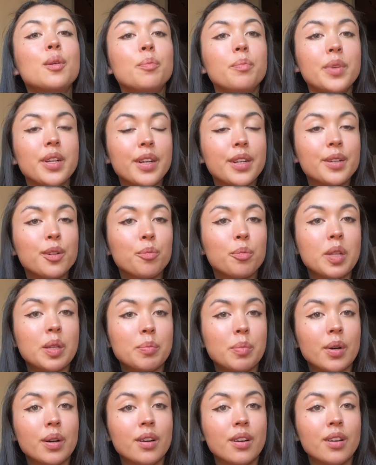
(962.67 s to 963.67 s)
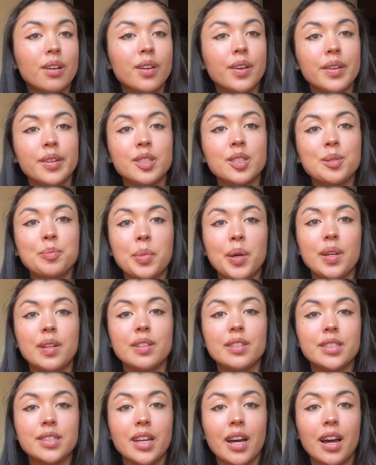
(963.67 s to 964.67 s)
meeting new people in a
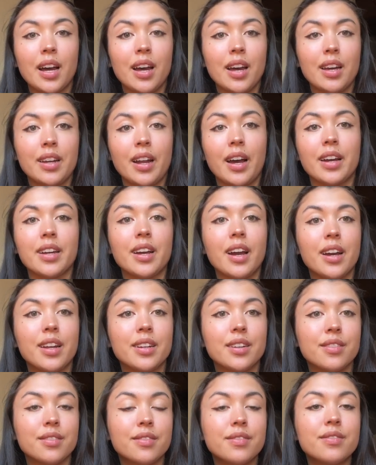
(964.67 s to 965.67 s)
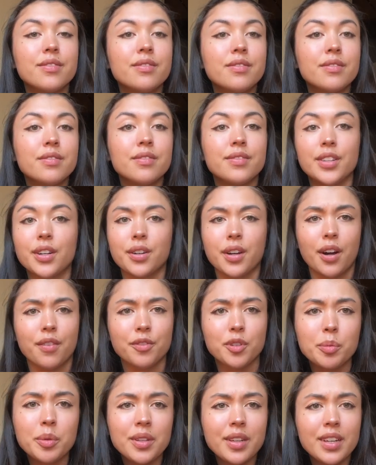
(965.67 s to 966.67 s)
space that I kind of feel
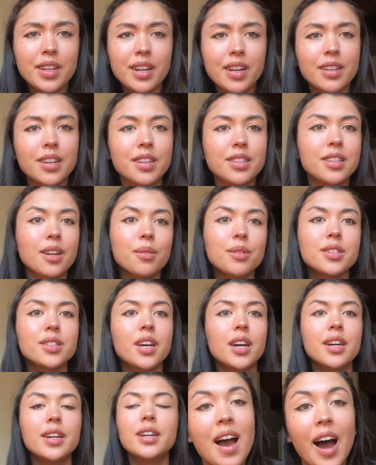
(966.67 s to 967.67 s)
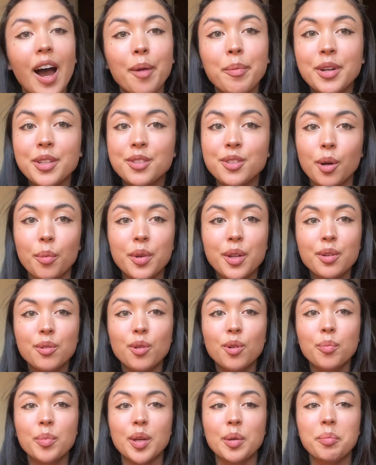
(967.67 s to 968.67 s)
comfortable in, I guess I would say. I met so many
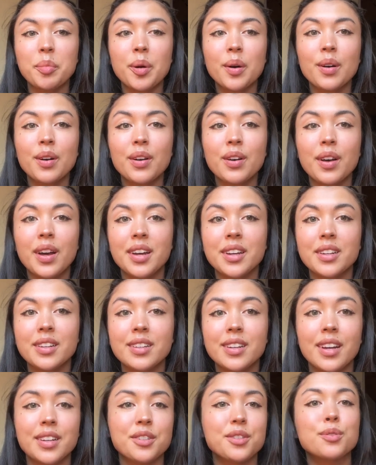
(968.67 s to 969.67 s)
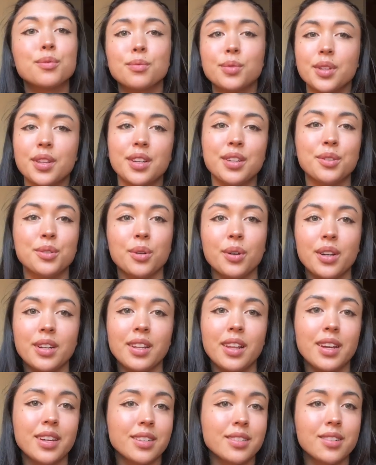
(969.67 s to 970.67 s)
cool people and I just really enjoyed
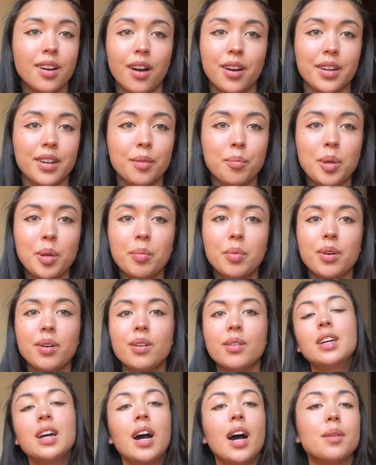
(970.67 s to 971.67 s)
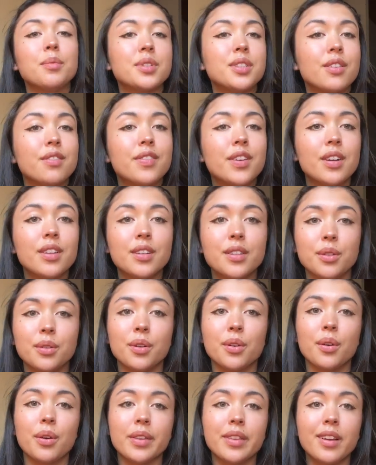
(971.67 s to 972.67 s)
like talking to people. I'm still fairly new to
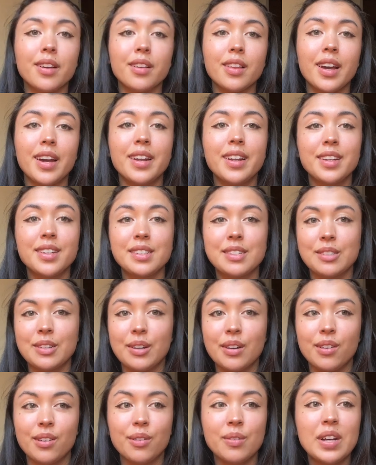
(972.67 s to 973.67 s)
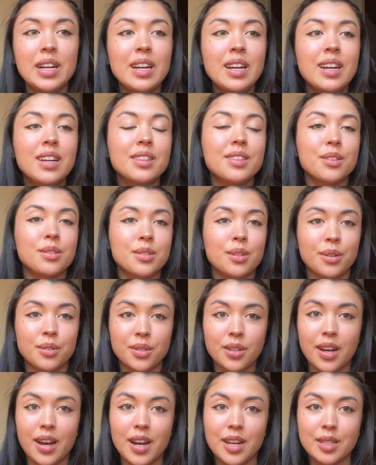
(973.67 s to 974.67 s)
North Carolina, so the
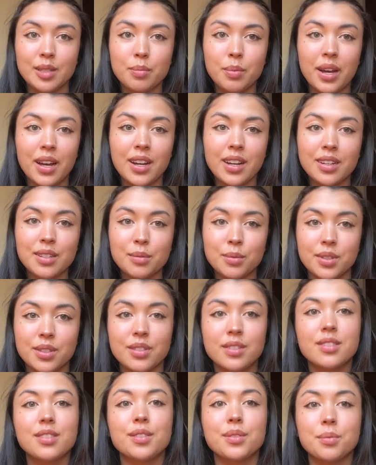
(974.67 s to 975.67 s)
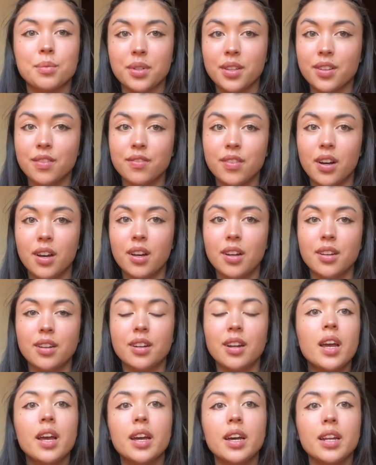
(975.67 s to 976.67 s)
social aspect was just really
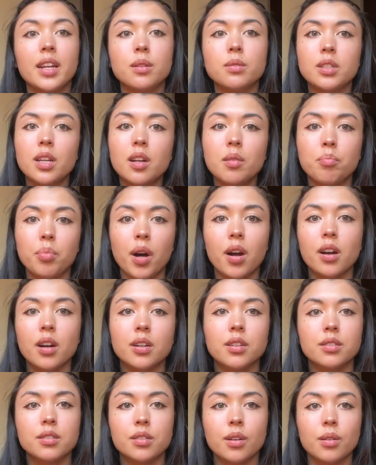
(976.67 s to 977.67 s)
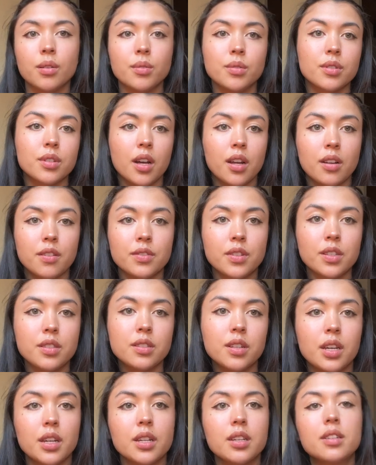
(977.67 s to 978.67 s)
fun. And it was at a bar, so it was kind of just
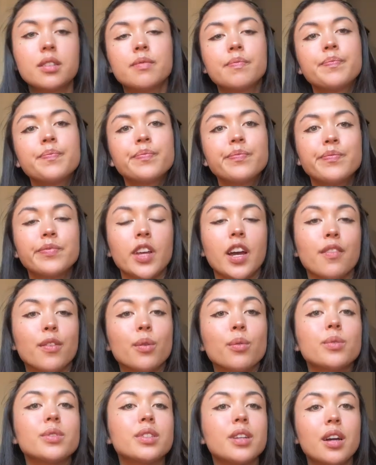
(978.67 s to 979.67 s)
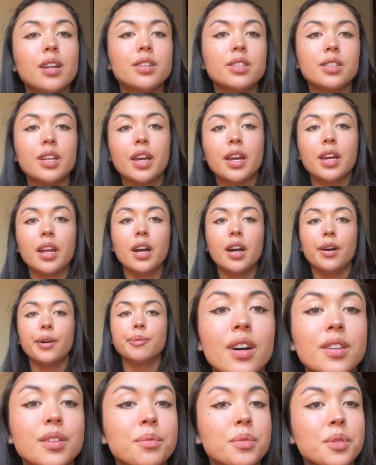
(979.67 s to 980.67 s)
like Everyone was kind of just hanging out
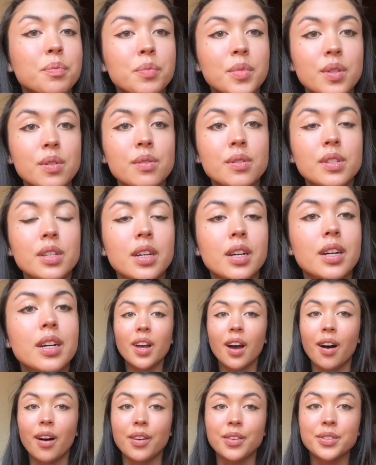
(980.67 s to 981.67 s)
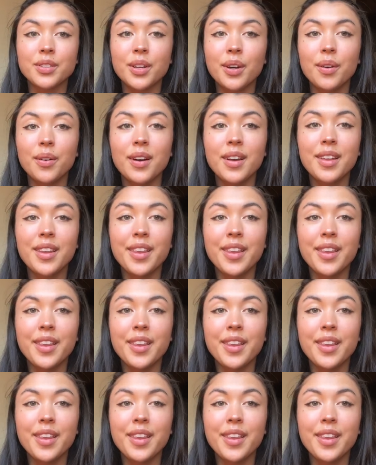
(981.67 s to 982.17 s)
and there was music. Also,